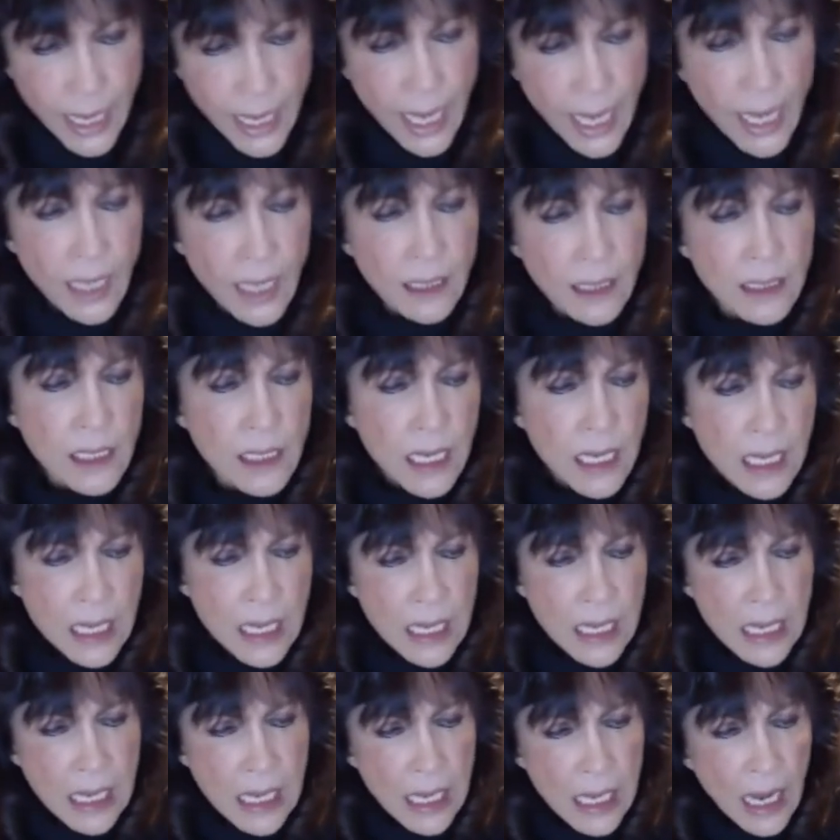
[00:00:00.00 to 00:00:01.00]
and
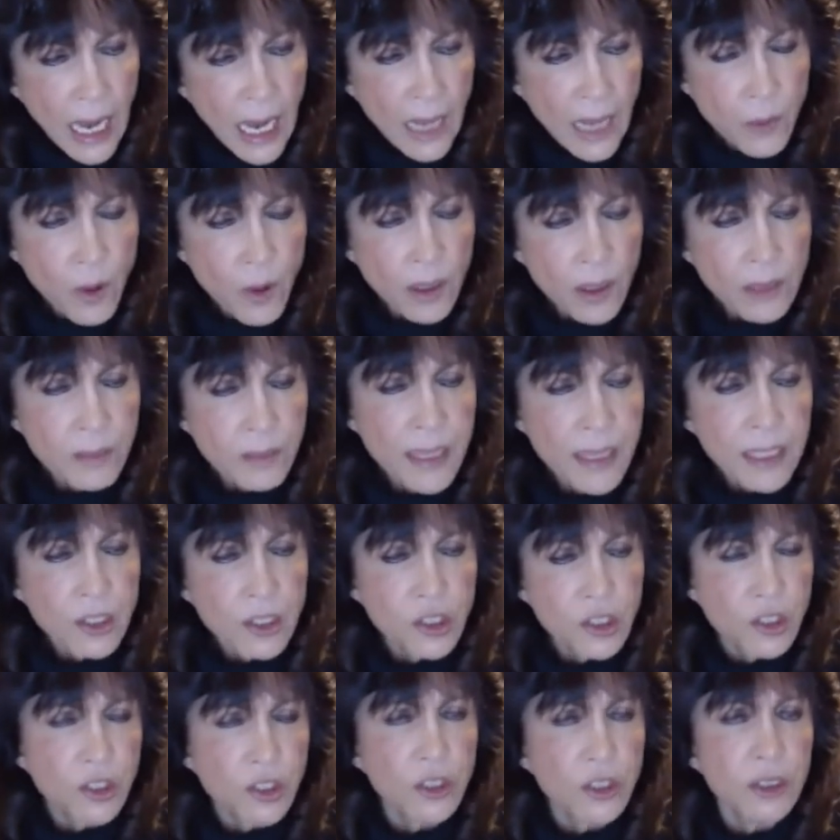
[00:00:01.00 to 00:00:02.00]
I want to
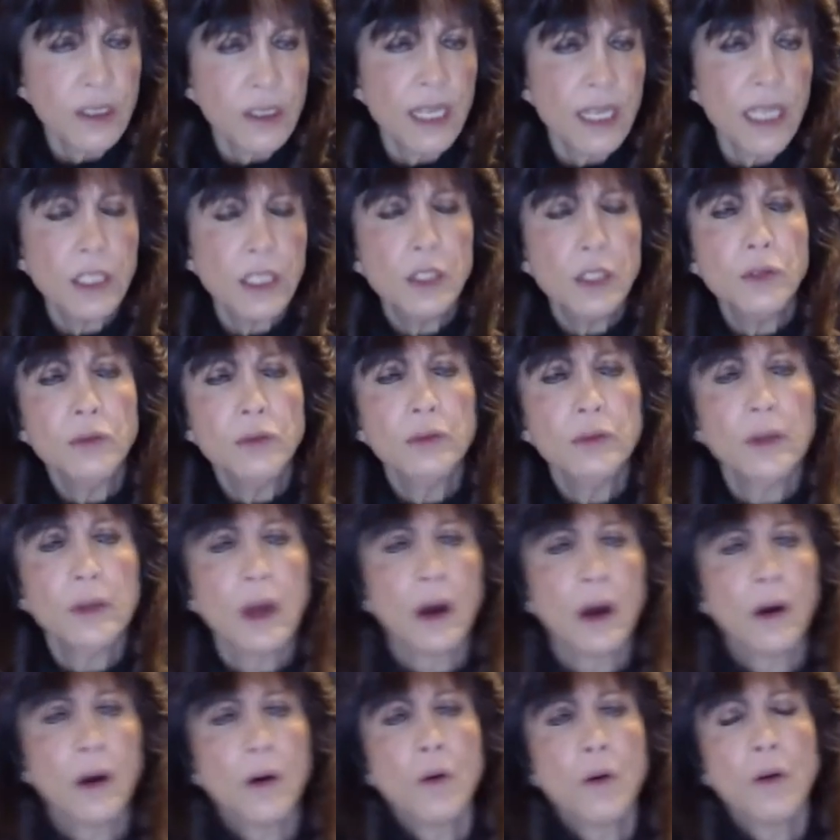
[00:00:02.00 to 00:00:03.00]
make sure that you
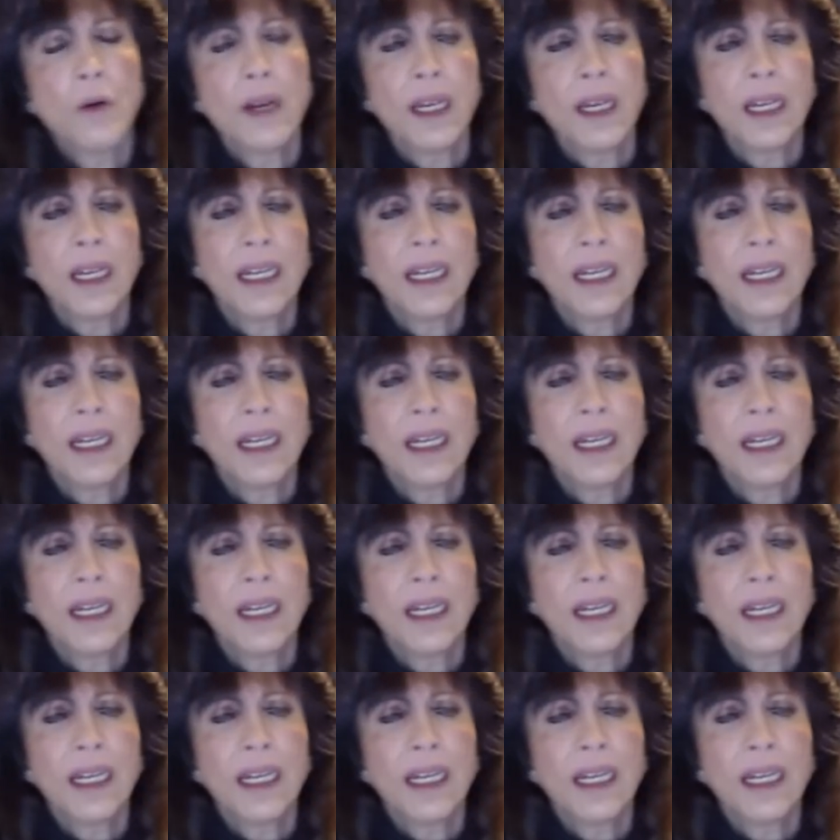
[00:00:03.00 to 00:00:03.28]
know